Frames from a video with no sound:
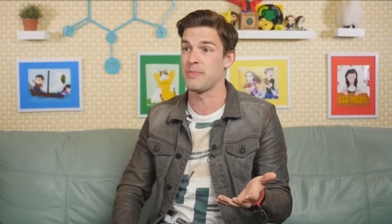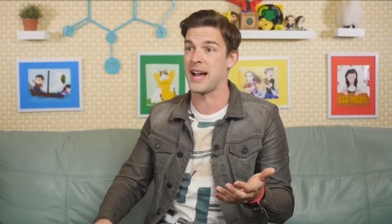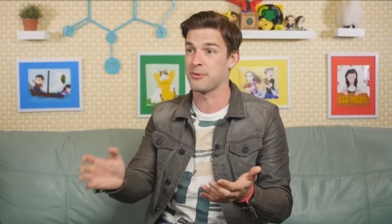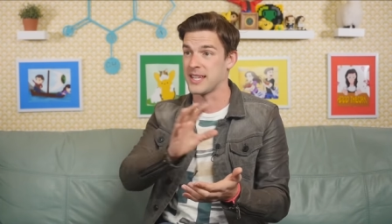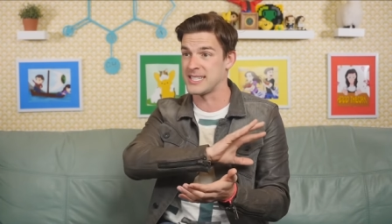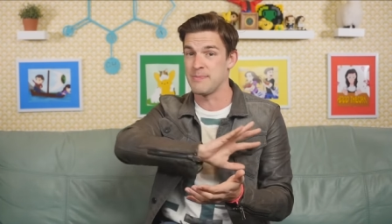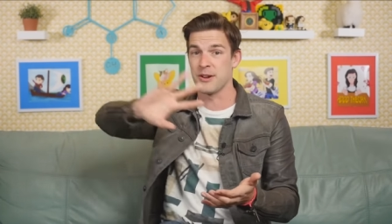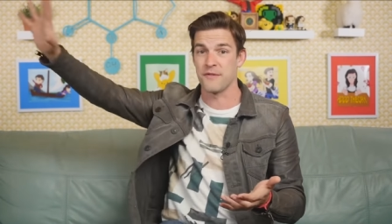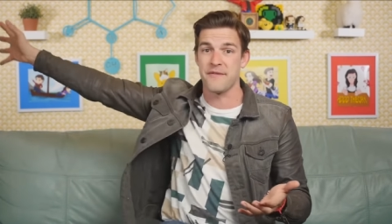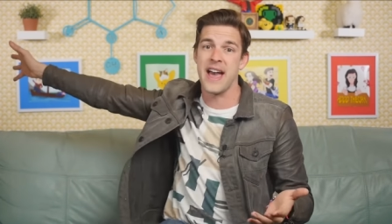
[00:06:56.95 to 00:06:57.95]
back when they
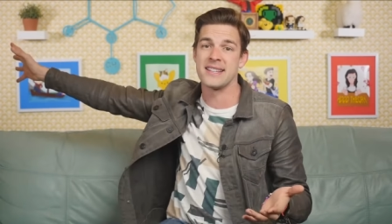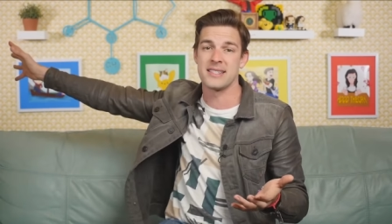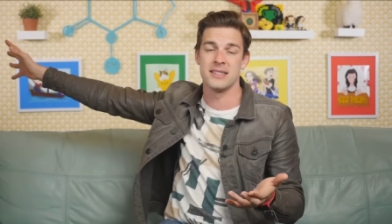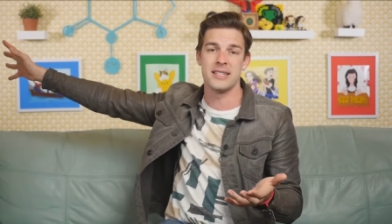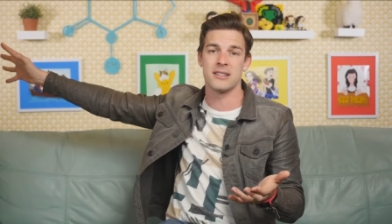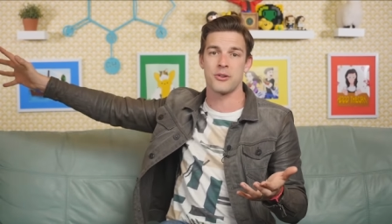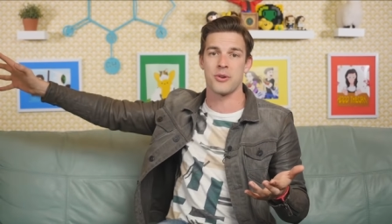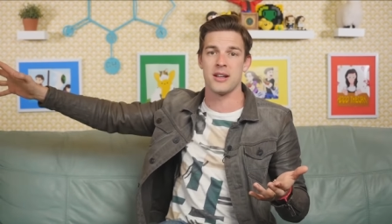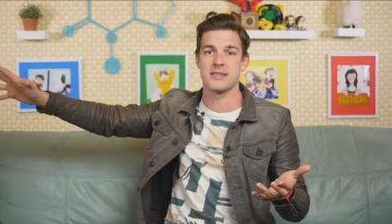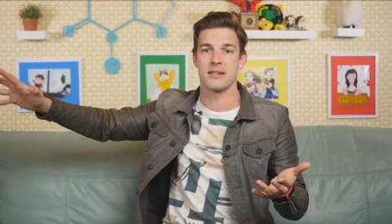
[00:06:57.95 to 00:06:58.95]
smeared Vaseline
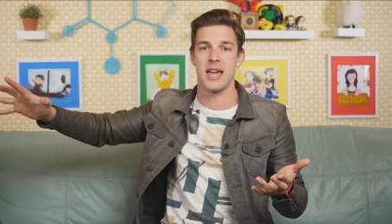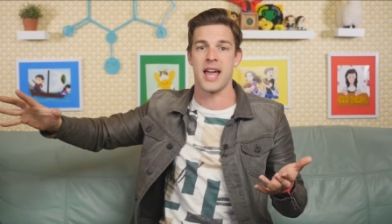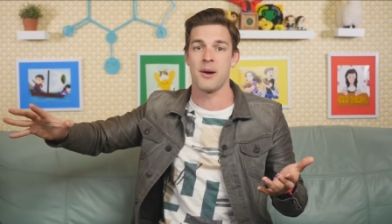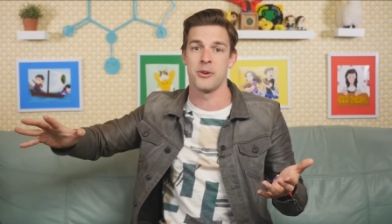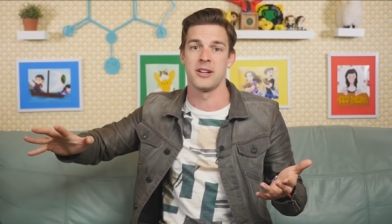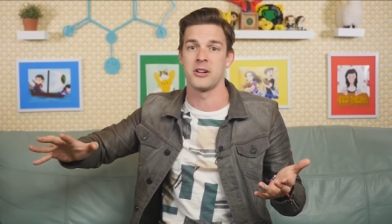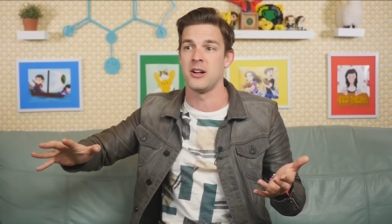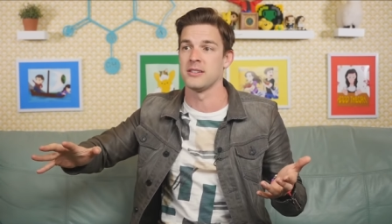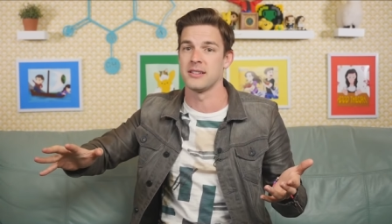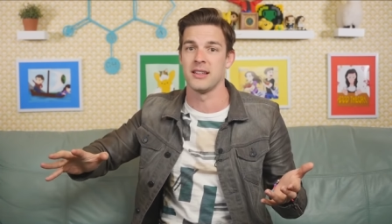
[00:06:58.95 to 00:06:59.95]
across the camera and
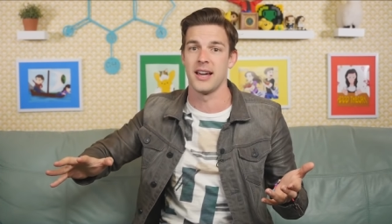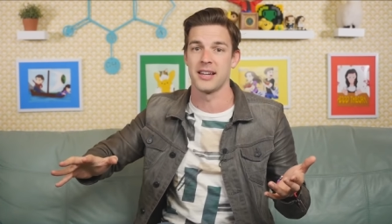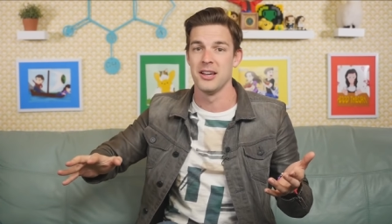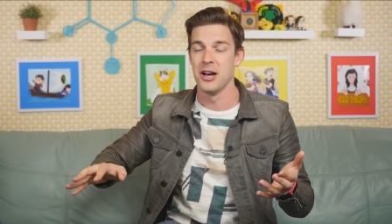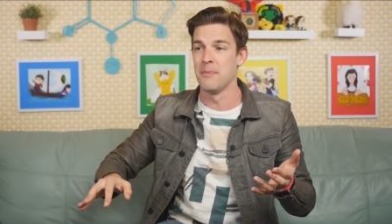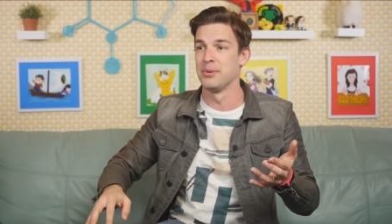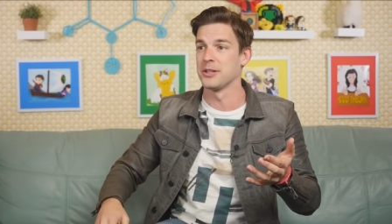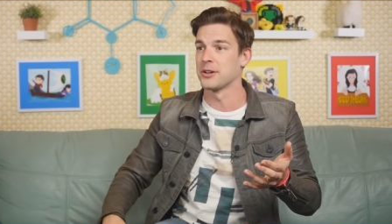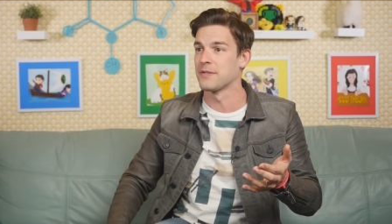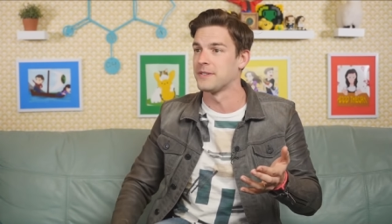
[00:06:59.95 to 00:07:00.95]
called it like a
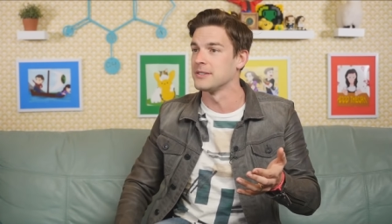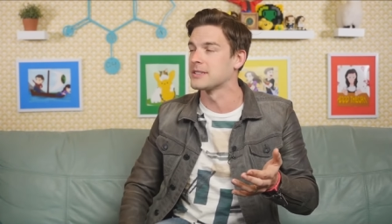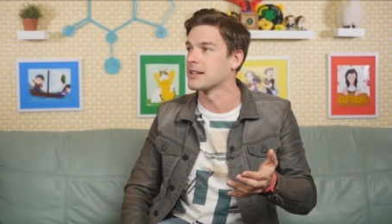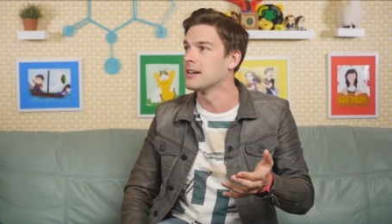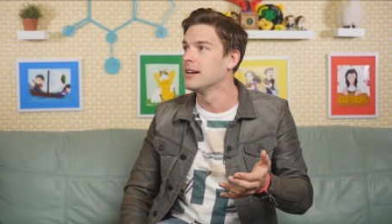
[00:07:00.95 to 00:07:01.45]
blur filter.